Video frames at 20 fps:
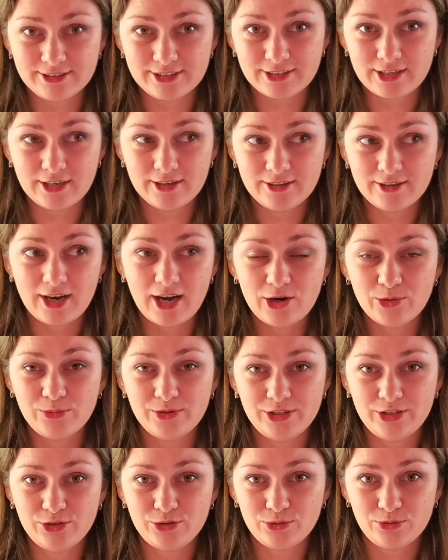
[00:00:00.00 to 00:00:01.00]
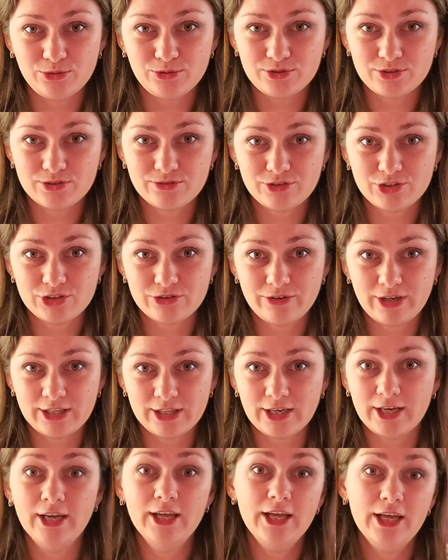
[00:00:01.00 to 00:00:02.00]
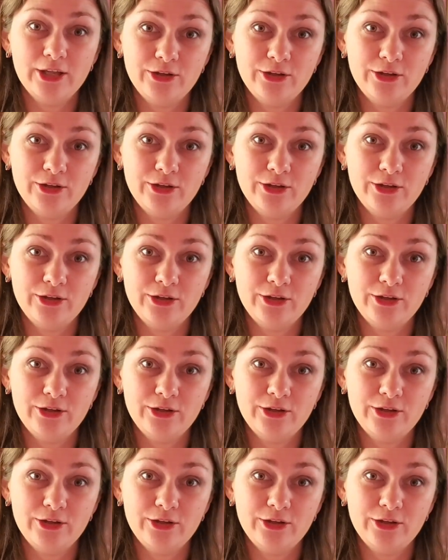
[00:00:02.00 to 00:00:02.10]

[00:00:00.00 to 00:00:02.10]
like how we need to do this Vyshyvanka.